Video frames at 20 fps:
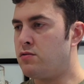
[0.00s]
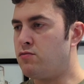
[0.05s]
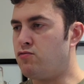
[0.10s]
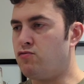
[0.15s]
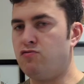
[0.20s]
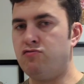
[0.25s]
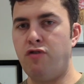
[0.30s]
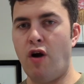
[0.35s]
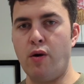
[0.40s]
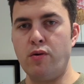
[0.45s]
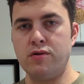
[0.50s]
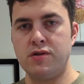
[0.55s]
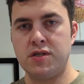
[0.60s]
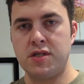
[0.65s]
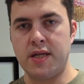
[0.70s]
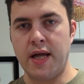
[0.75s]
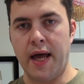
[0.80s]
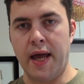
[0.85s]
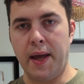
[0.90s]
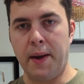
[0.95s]

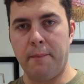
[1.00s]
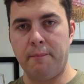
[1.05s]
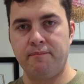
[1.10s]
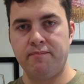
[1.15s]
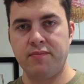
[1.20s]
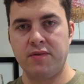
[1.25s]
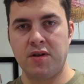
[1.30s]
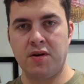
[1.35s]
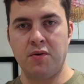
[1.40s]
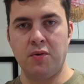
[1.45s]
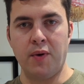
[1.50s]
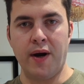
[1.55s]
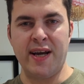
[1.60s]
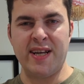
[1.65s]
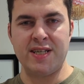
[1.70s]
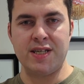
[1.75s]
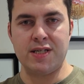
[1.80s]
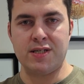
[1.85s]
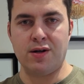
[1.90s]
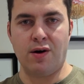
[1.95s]
roasty,
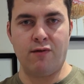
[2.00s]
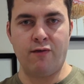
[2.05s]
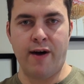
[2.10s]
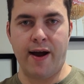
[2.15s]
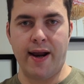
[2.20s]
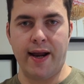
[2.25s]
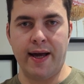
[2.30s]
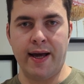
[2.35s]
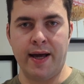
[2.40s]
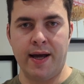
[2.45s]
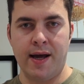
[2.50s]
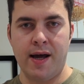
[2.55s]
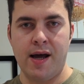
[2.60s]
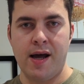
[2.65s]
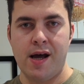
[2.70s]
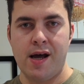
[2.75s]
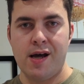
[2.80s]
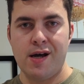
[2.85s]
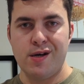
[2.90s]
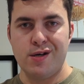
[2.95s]
which is not very
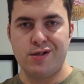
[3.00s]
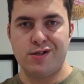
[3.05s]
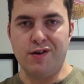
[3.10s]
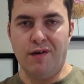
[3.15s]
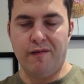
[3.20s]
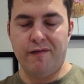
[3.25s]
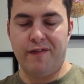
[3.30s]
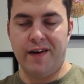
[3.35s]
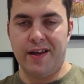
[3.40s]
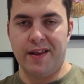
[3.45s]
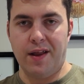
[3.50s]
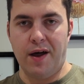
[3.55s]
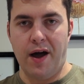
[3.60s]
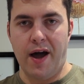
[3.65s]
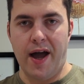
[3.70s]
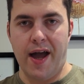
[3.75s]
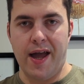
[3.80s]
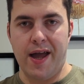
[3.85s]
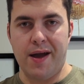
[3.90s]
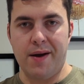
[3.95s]
something that
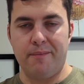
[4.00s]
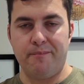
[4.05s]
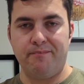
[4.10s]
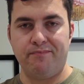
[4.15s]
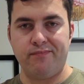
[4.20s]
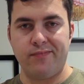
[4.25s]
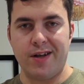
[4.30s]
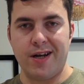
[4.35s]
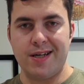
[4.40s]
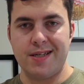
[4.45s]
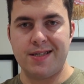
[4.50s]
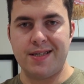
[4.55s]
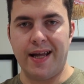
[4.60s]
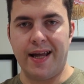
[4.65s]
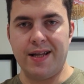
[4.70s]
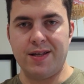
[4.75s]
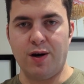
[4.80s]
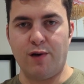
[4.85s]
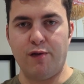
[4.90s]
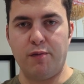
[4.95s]
a
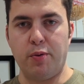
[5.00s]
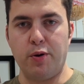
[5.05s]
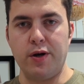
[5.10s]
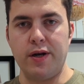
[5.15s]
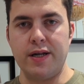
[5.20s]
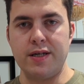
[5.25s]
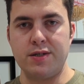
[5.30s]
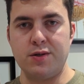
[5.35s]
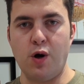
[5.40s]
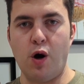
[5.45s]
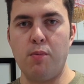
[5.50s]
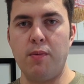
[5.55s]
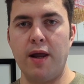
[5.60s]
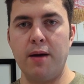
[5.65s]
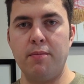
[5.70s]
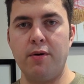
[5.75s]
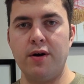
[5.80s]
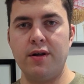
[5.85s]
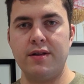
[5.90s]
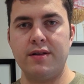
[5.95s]
sticky toffee pudding is normally,
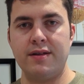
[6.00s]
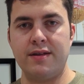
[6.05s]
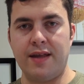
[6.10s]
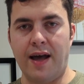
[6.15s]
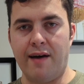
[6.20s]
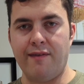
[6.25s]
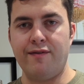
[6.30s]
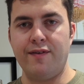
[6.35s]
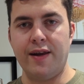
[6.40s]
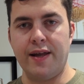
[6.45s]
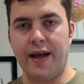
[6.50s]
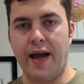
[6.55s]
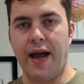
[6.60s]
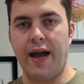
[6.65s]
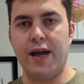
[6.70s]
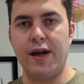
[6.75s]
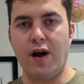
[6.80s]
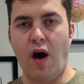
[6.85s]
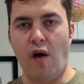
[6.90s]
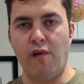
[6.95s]
but definitely
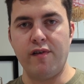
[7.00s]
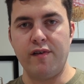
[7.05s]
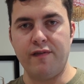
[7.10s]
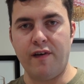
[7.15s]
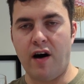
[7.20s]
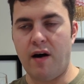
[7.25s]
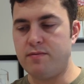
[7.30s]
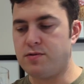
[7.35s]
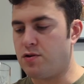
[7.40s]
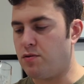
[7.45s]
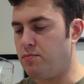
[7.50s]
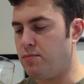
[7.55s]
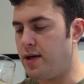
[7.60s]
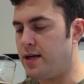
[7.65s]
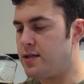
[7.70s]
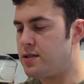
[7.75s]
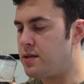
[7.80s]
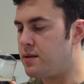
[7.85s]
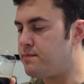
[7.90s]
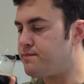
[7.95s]
getting coffee vibes from
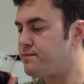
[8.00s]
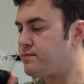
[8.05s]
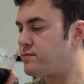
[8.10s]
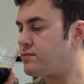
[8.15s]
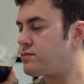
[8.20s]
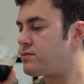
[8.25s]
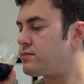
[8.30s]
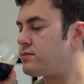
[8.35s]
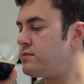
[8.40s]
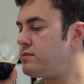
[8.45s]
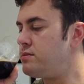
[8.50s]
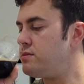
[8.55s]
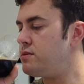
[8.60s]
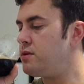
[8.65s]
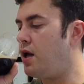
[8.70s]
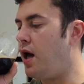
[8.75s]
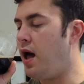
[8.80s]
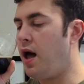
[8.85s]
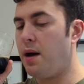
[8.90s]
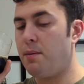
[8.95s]
this.
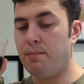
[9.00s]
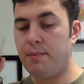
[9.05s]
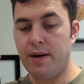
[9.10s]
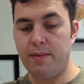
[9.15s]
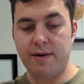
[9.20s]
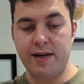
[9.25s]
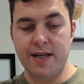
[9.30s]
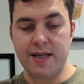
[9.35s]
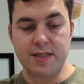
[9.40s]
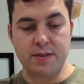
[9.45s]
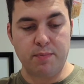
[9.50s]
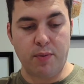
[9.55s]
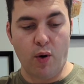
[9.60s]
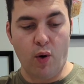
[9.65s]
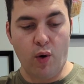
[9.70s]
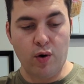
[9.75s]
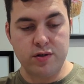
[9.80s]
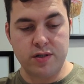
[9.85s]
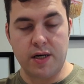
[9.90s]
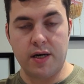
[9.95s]
I mean, it is a
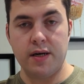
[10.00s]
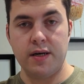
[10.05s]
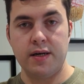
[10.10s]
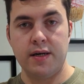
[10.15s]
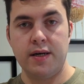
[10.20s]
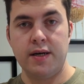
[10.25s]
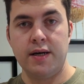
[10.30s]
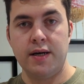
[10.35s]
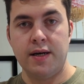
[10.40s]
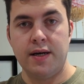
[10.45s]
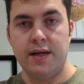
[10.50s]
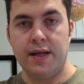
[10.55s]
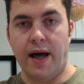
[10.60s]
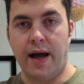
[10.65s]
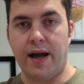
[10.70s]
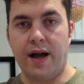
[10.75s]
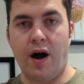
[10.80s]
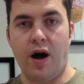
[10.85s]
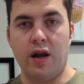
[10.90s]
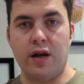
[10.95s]
porter.
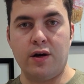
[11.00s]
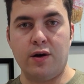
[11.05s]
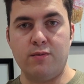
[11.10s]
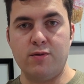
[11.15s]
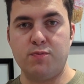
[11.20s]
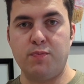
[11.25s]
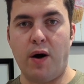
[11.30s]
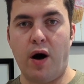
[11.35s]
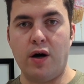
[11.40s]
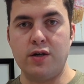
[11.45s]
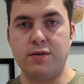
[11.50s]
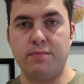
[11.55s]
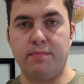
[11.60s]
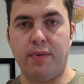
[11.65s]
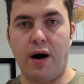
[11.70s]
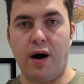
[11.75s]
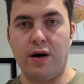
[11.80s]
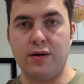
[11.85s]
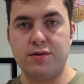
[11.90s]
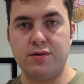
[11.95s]
That kind of comes part and
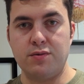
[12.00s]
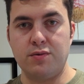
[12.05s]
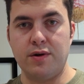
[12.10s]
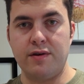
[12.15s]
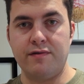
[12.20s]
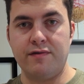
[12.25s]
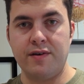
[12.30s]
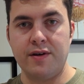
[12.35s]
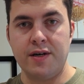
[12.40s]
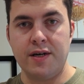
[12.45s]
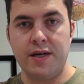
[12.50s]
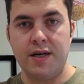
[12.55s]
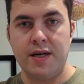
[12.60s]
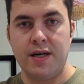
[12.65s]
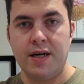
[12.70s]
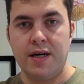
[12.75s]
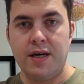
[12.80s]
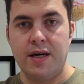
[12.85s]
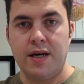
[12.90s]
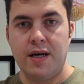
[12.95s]
parcel with
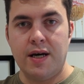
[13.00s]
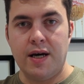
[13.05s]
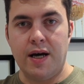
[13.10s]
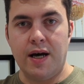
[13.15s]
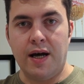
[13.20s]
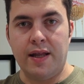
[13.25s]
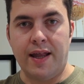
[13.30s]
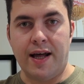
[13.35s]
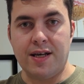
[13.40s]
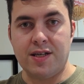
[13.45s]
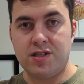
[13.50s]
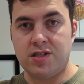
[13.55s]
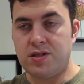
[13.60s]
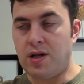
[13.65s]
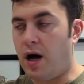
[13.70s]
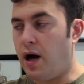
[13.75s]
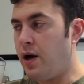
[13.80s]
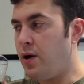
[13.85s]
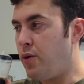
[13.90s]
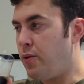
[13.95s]
that
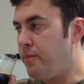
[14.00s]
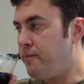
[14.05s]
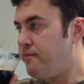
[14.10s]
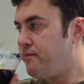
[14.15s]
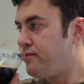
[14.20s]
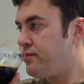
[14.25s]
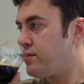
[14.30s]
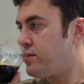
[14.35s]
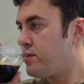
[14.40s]
style.